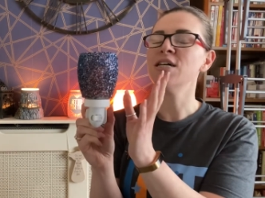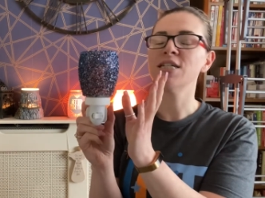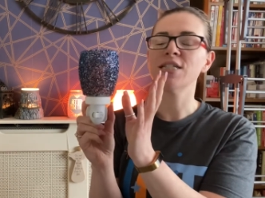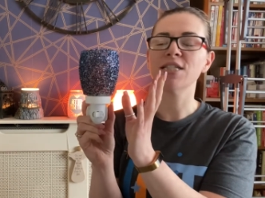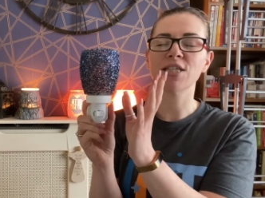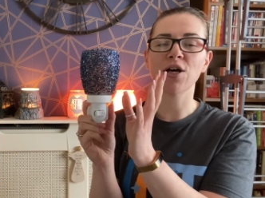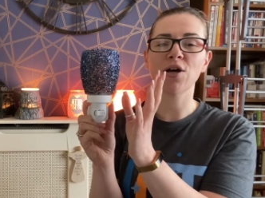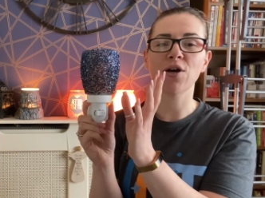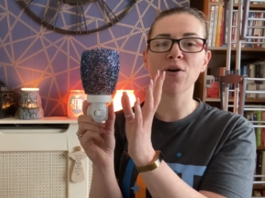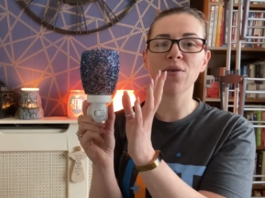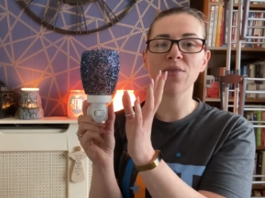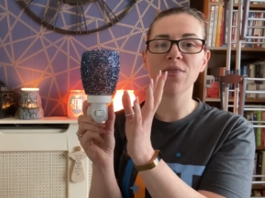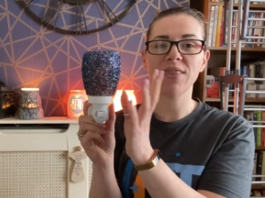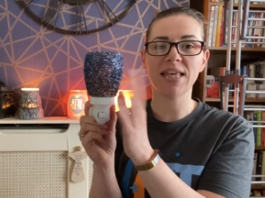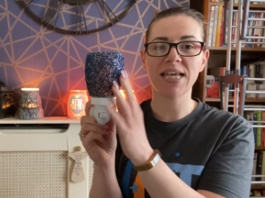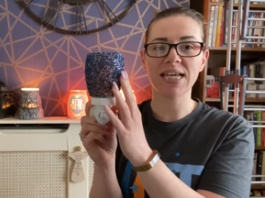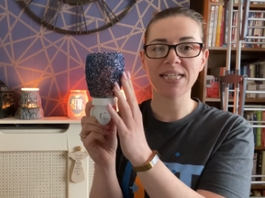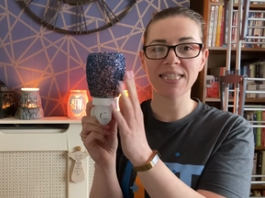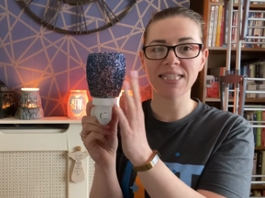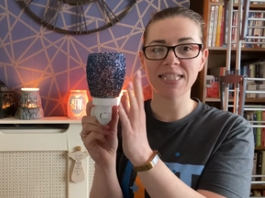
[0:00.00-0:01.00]
So
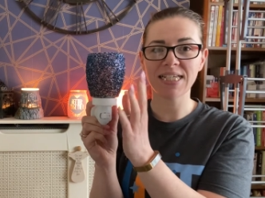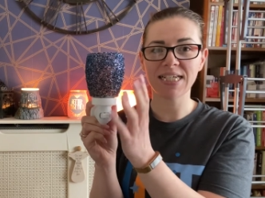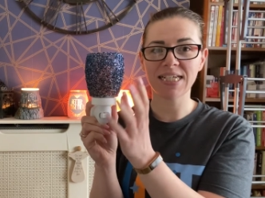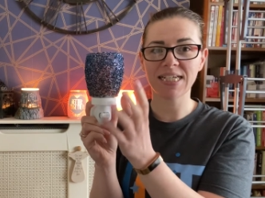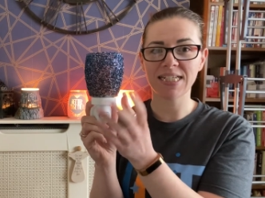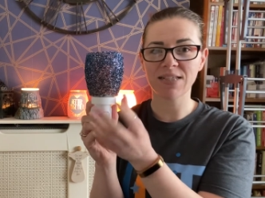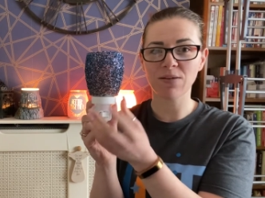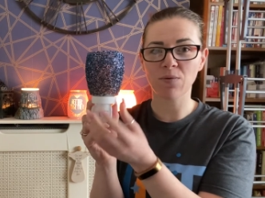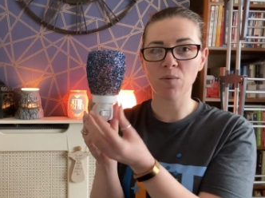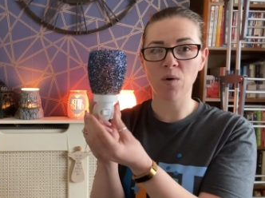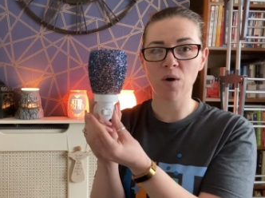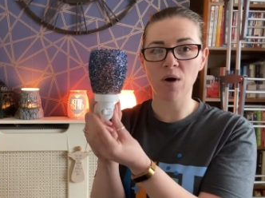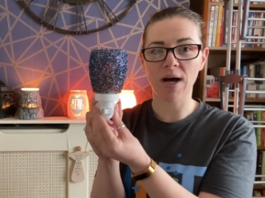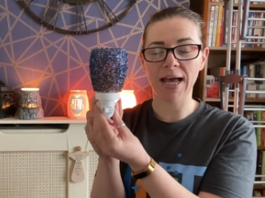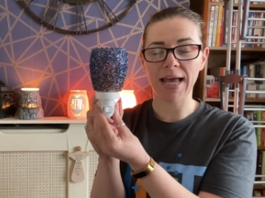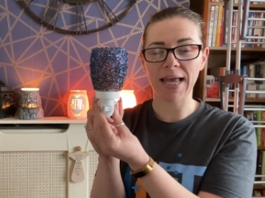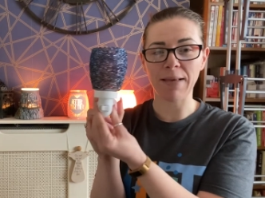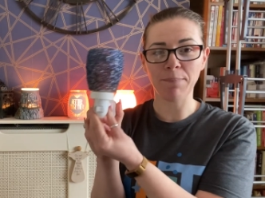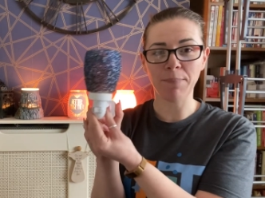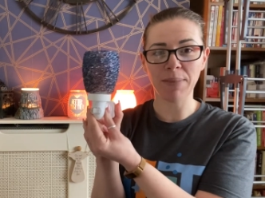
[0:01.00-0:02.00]
this is what
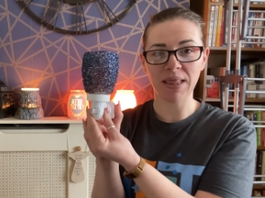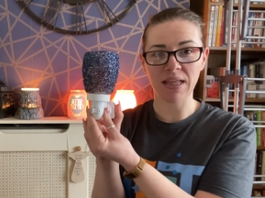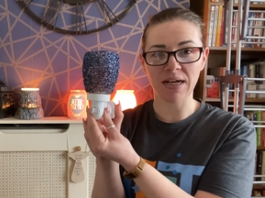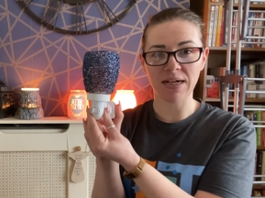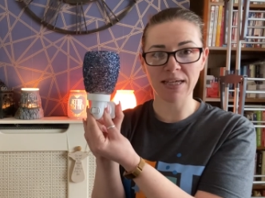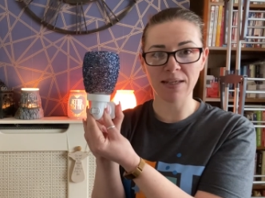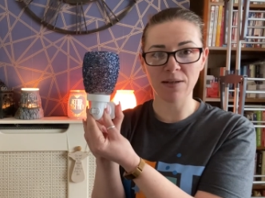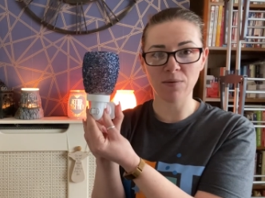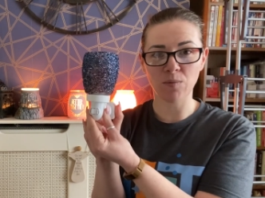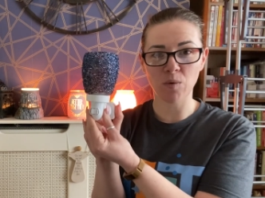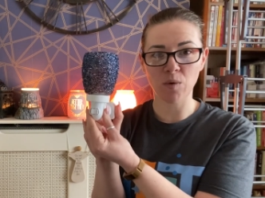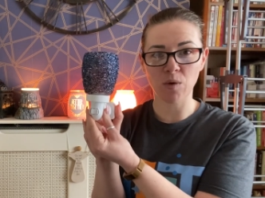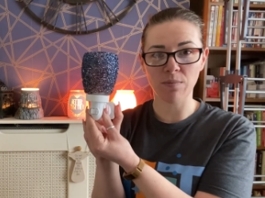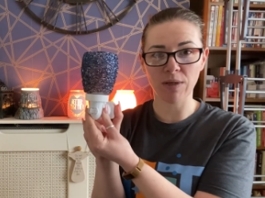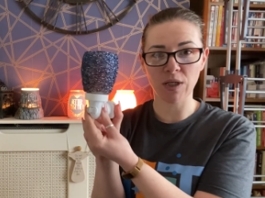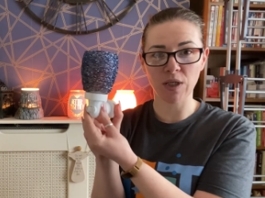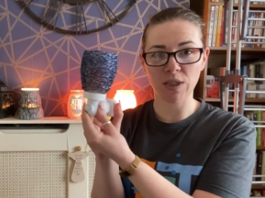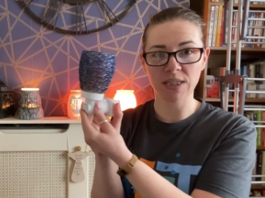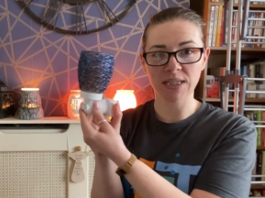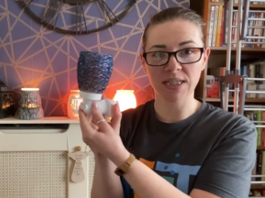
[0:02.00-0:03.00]
a plug-in
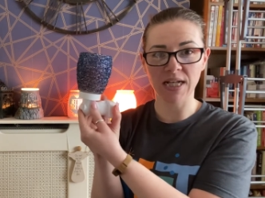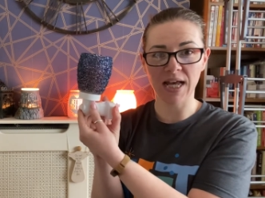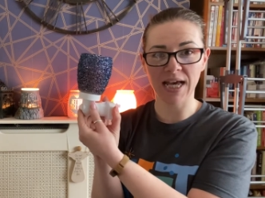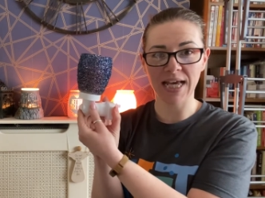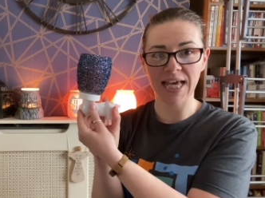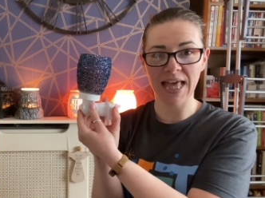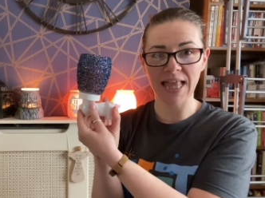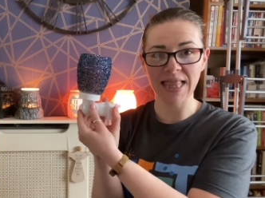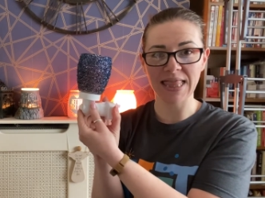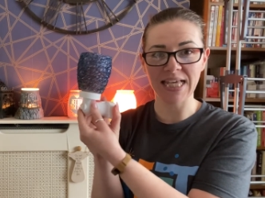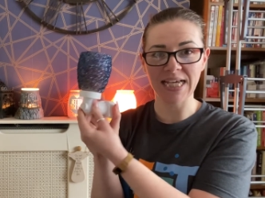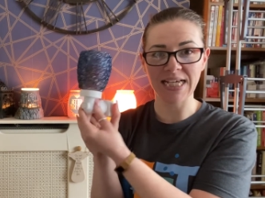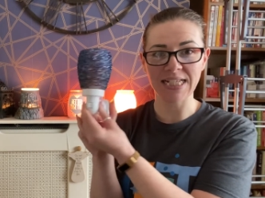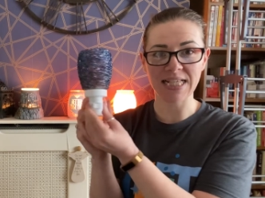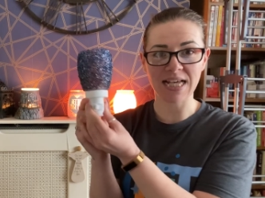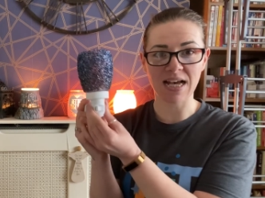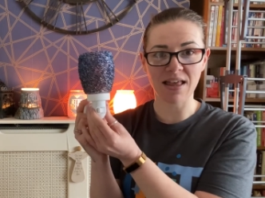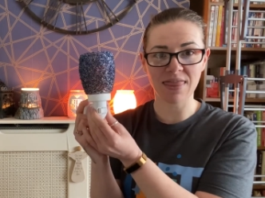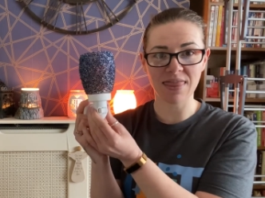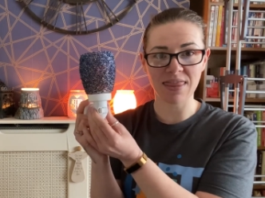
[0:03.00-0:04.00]
warmer looks like, and
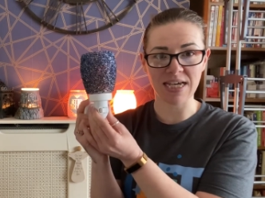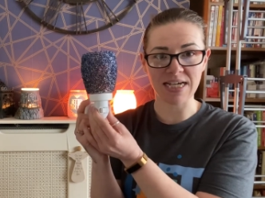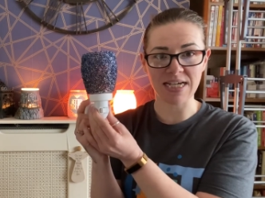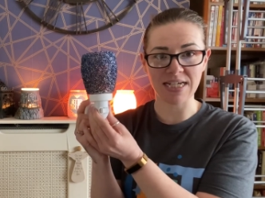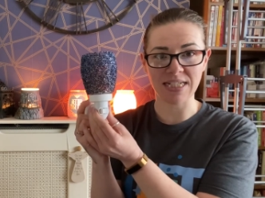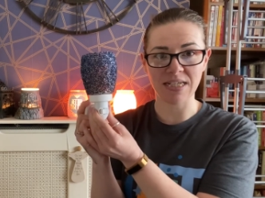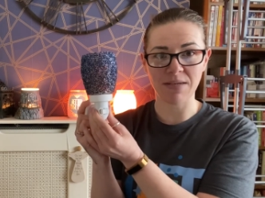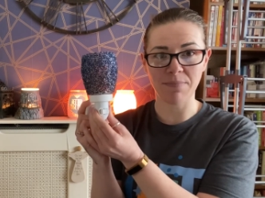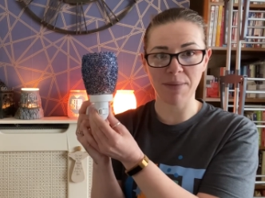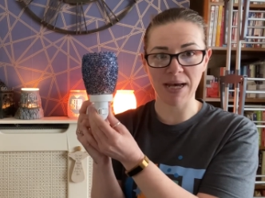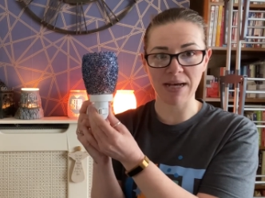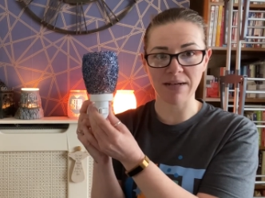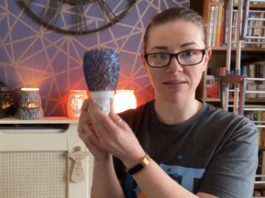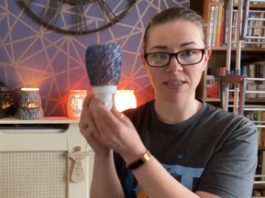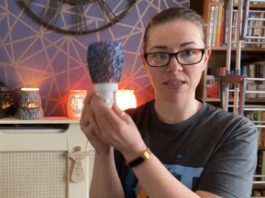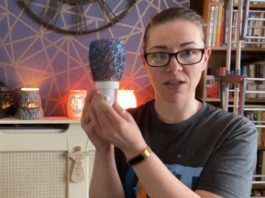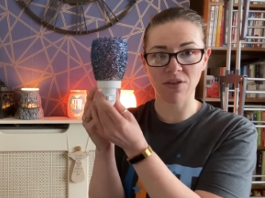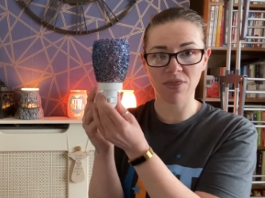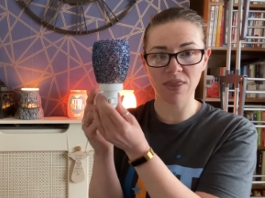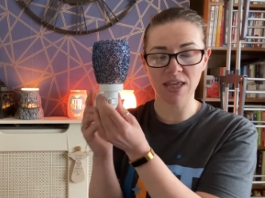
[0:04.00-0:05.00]
these are £30.
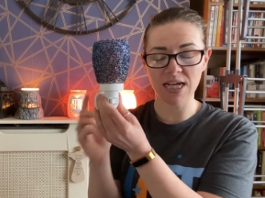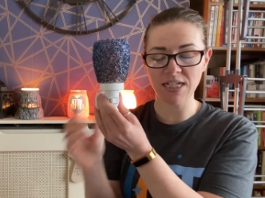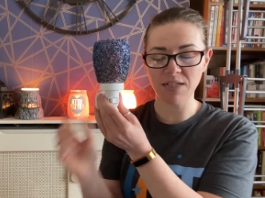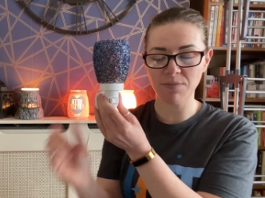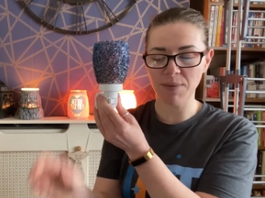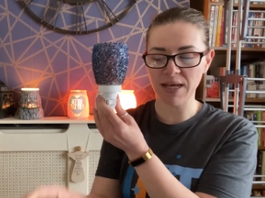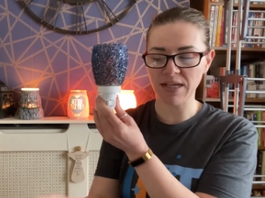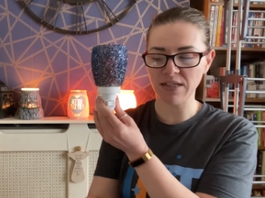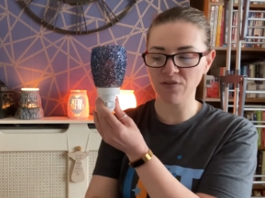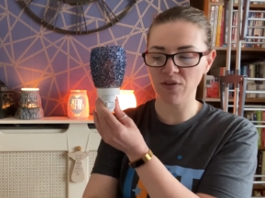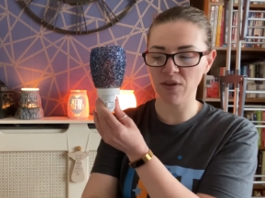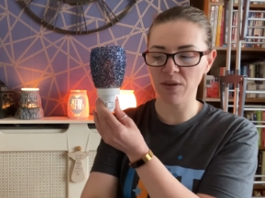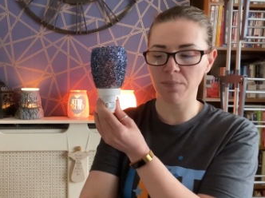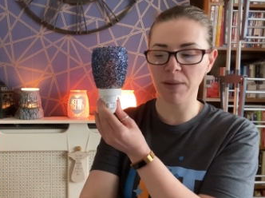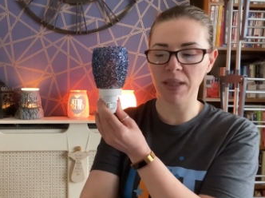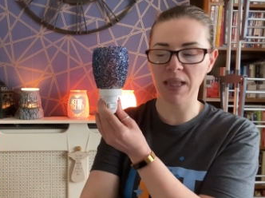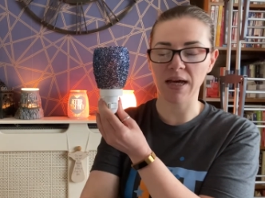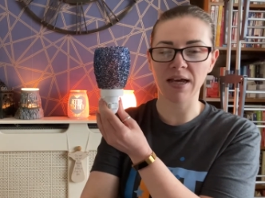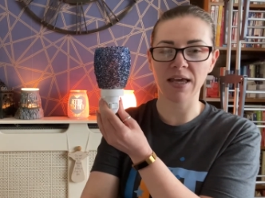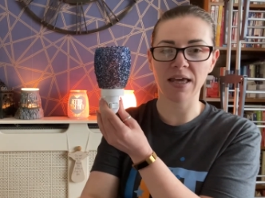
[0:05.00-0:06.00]
So £30 for the
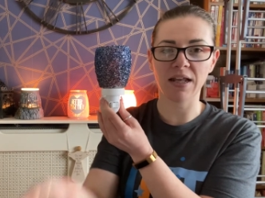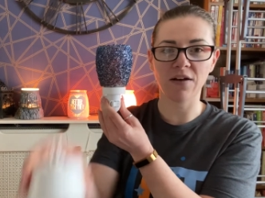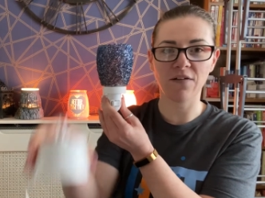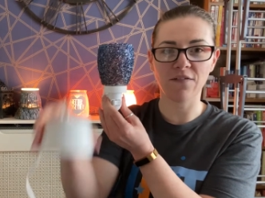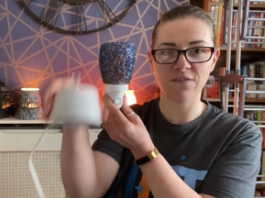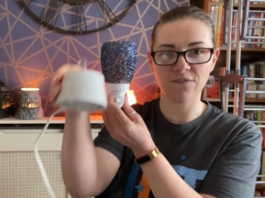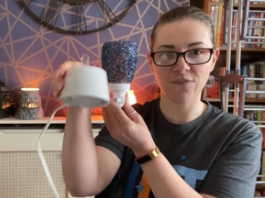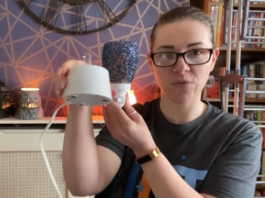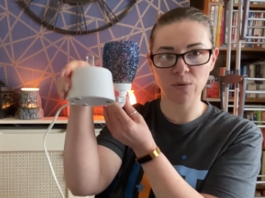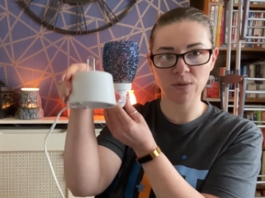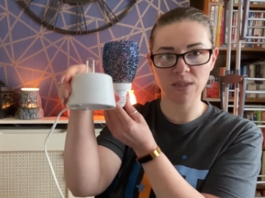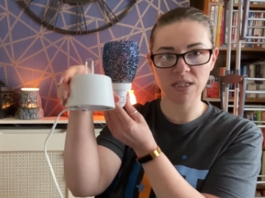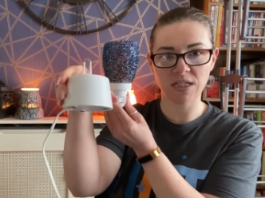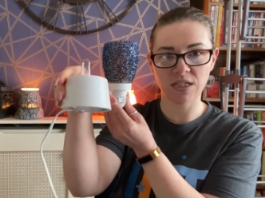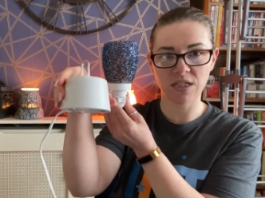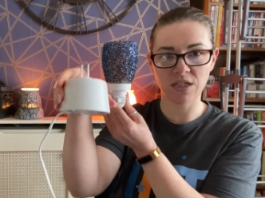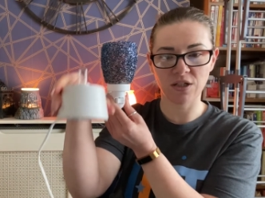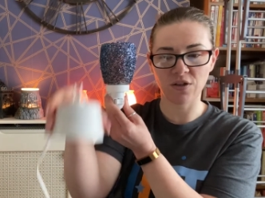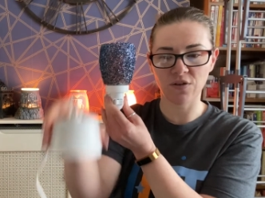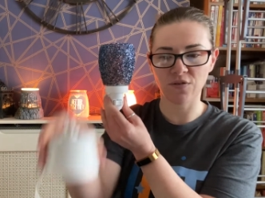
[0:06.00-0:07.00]
plug-in,
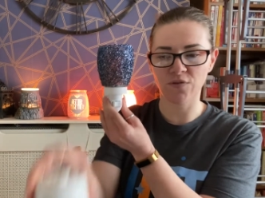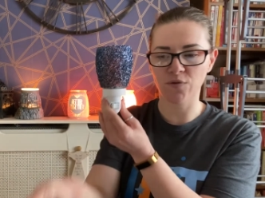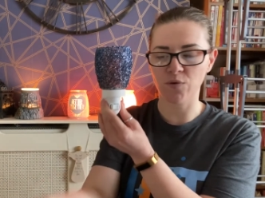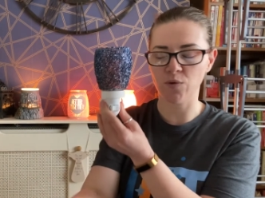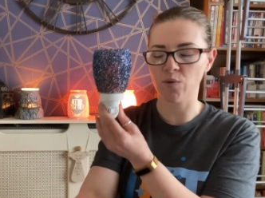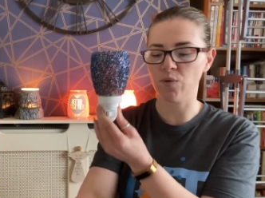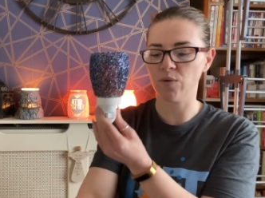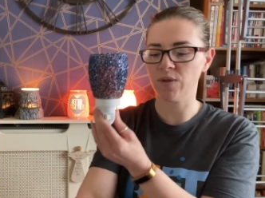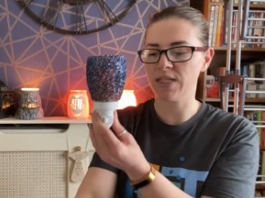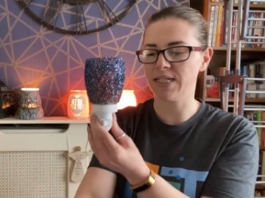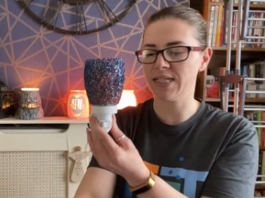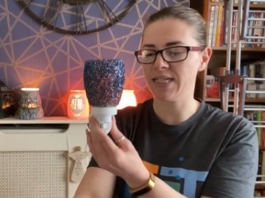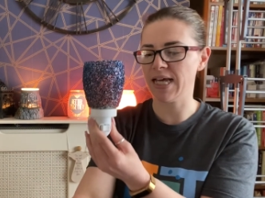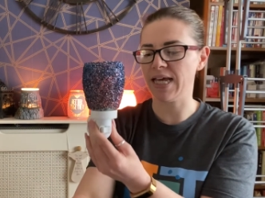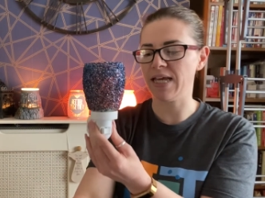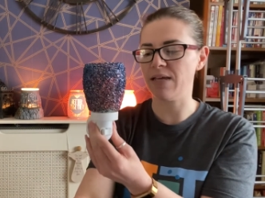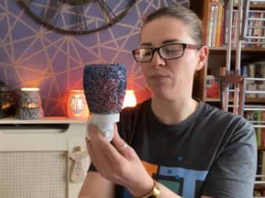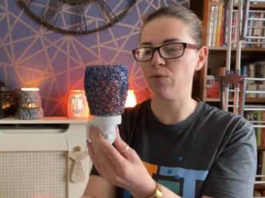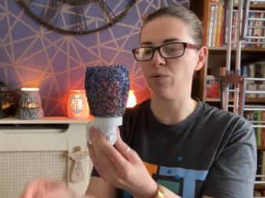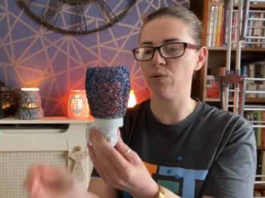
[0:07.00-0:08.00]
£42 for the
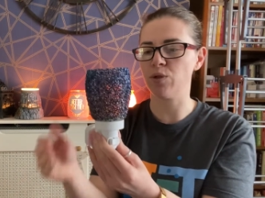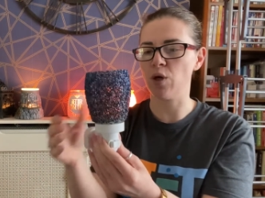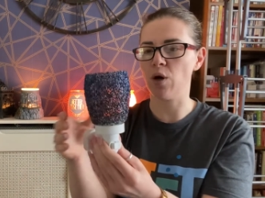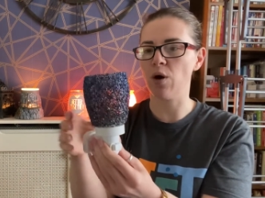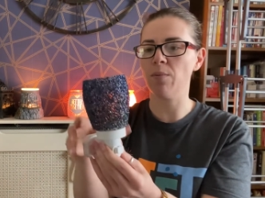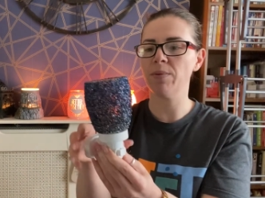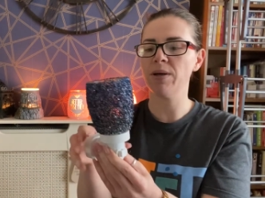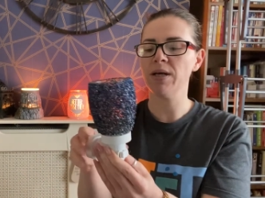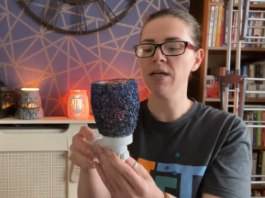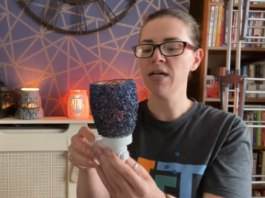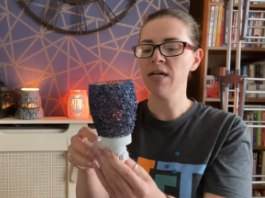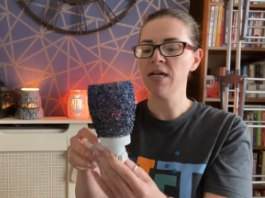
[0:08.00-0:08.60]
tabletop.